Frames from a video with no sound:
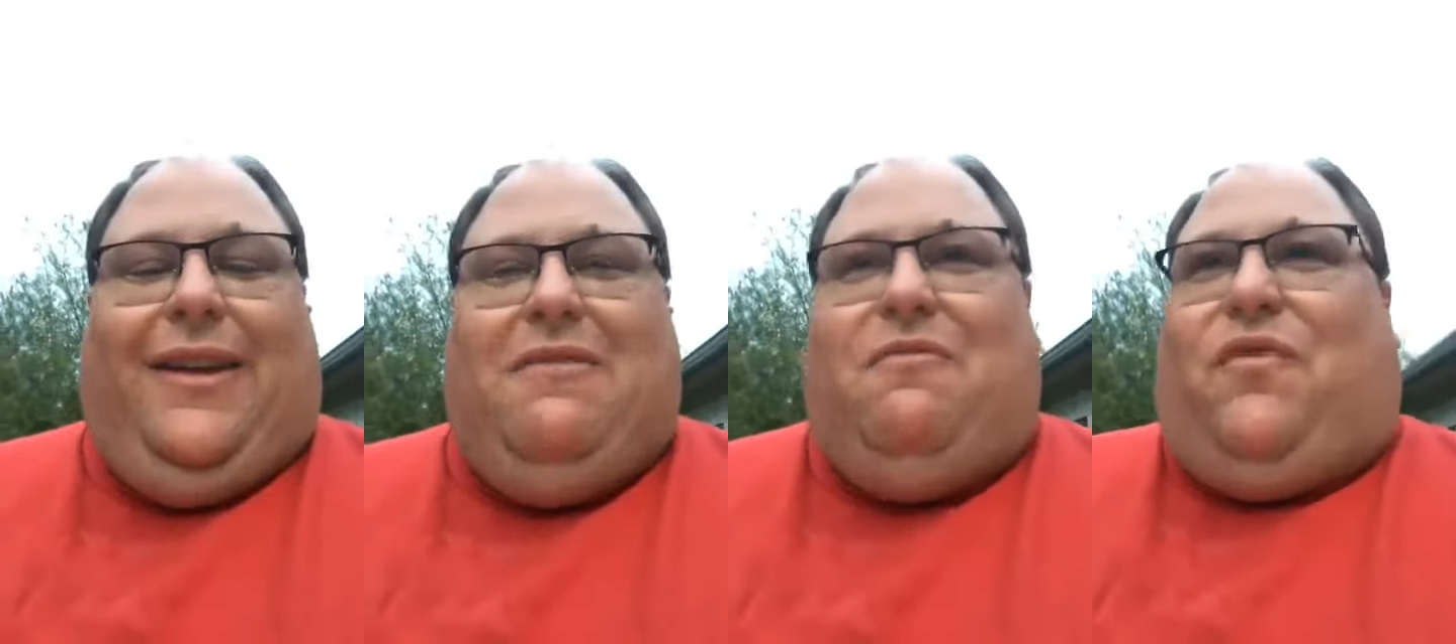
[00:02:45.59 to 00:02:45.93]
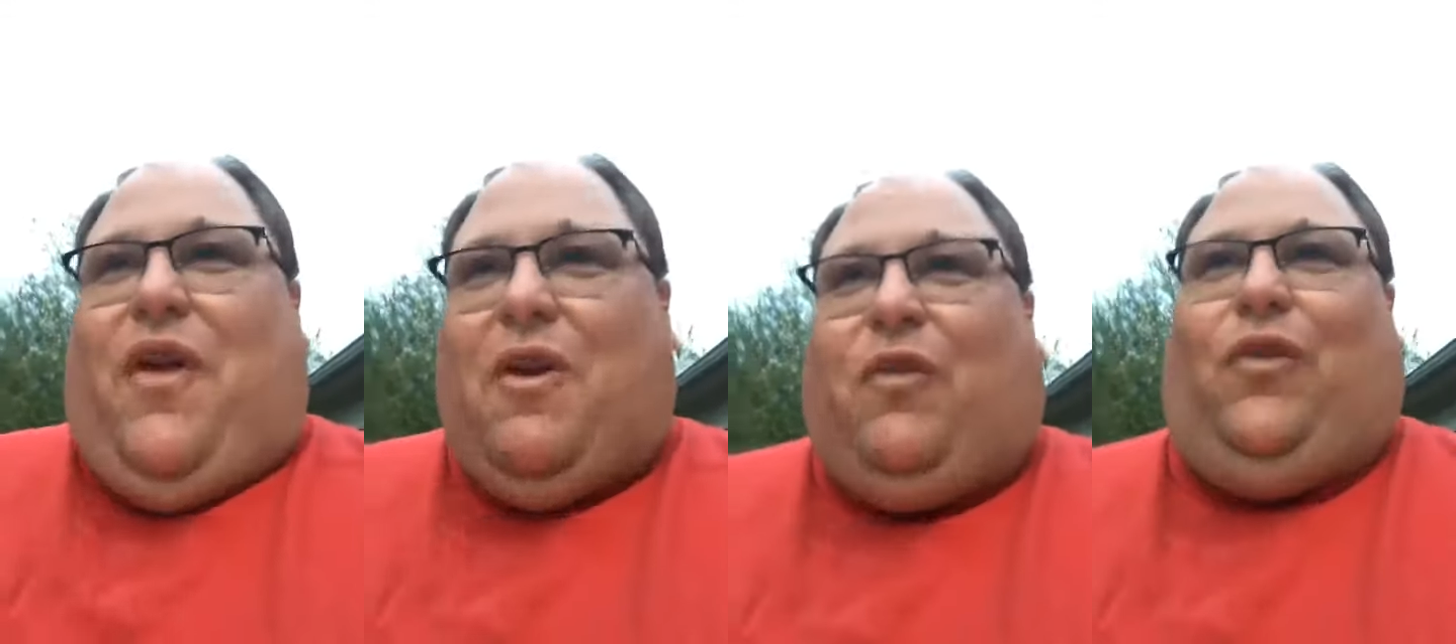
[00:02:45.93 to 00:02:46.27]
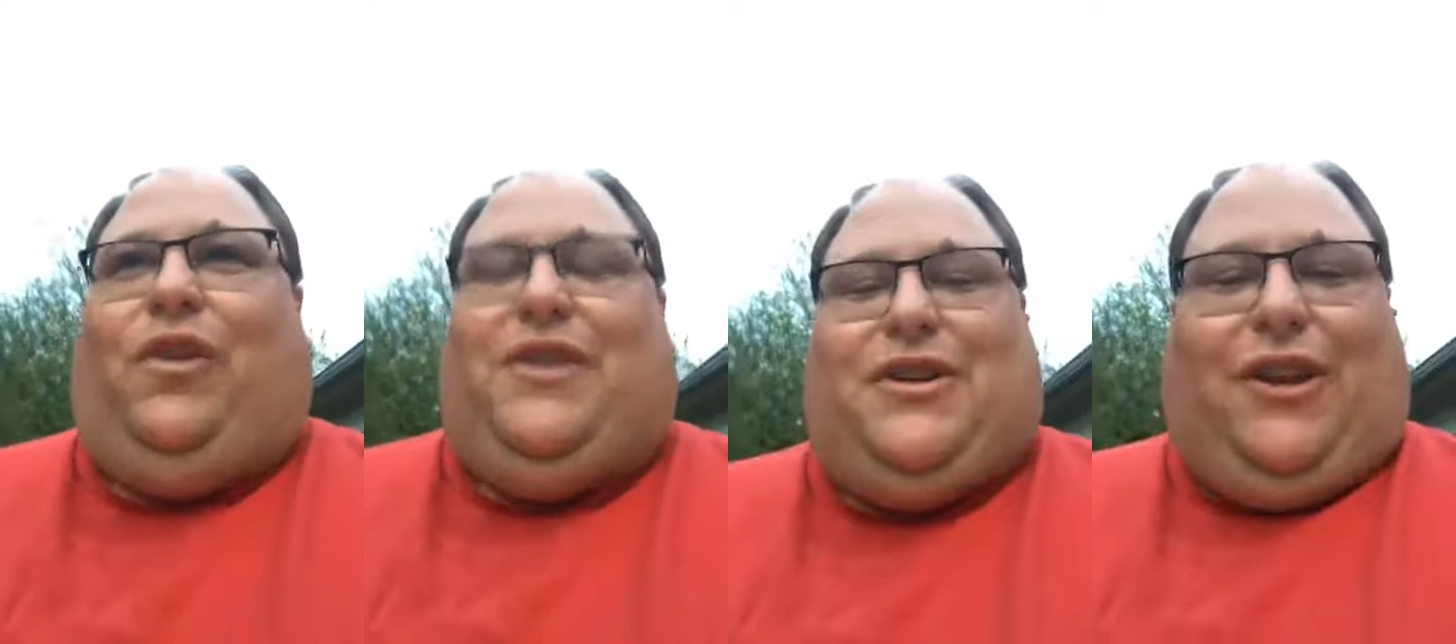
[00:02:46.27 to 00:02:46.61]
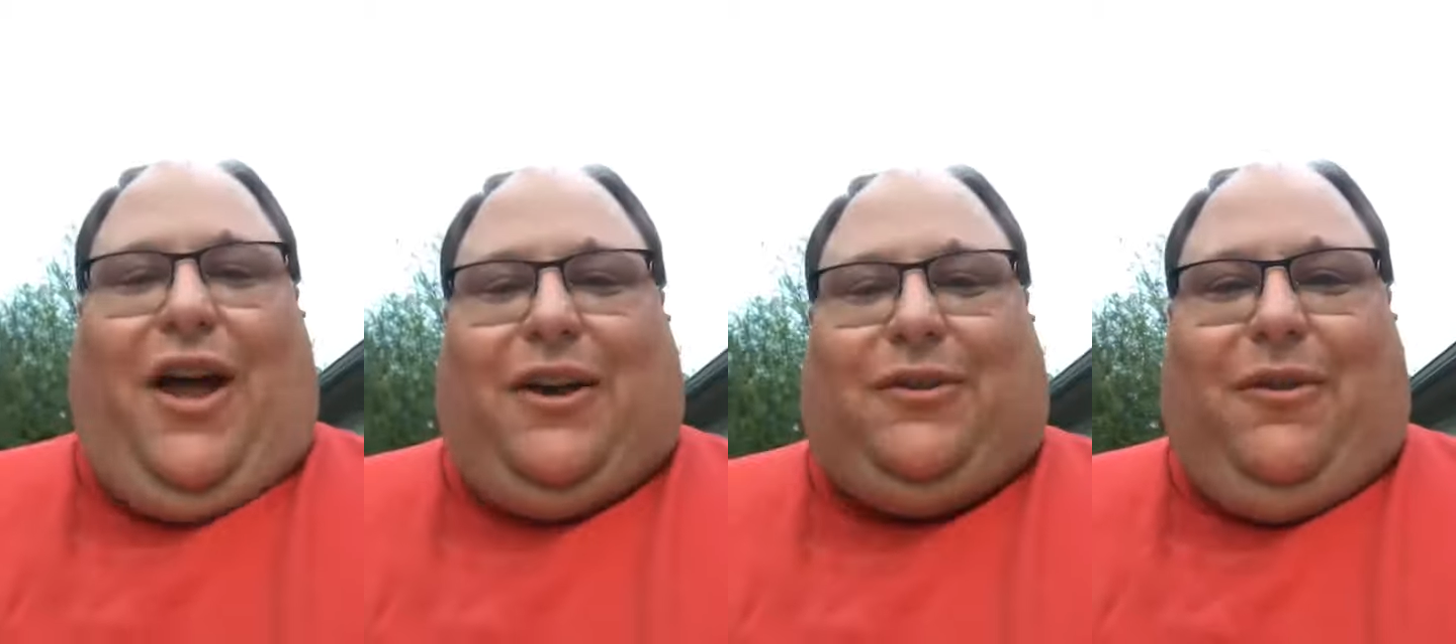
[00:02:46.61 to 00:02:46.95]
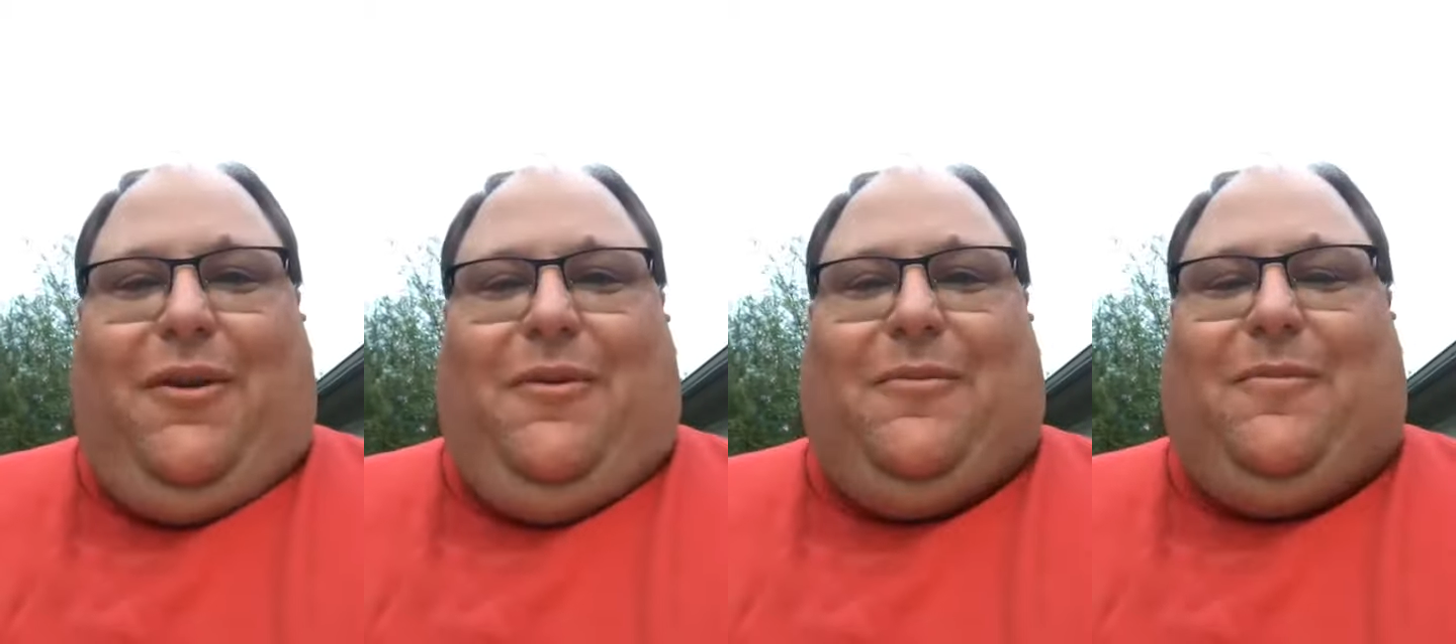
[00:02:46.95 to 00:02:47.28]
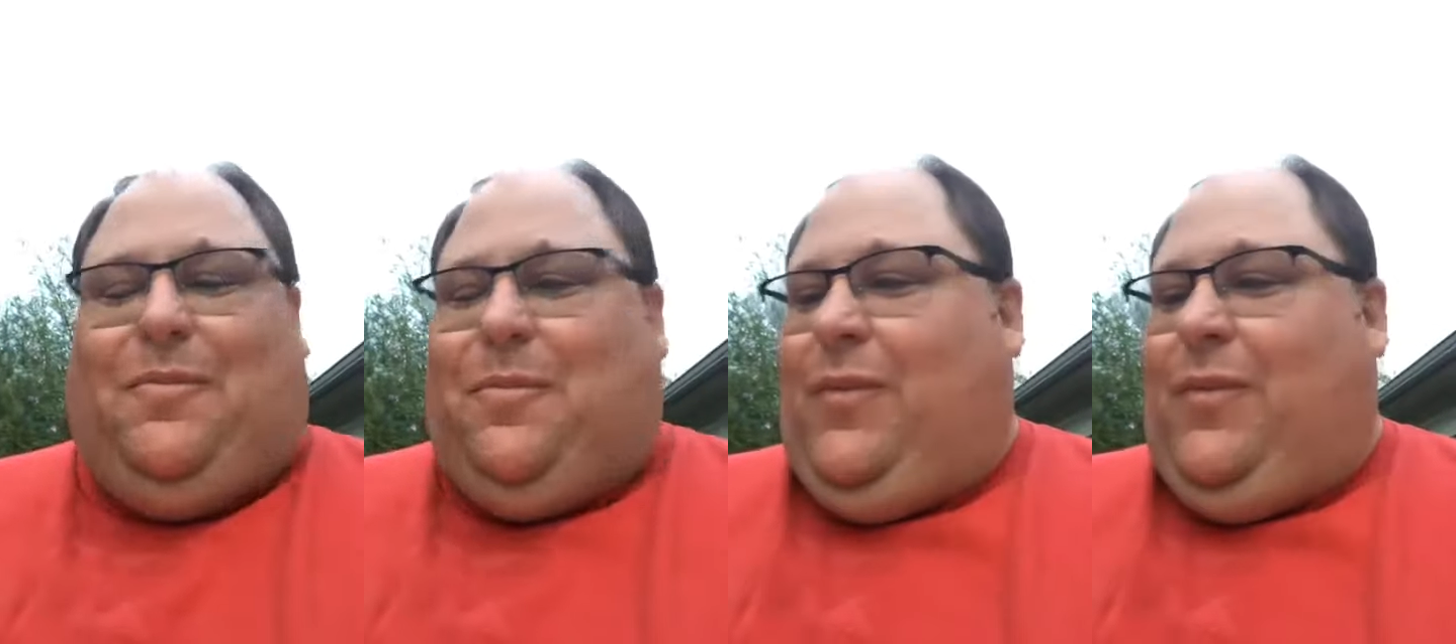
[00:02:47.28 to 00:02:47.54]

fearful in this locked room?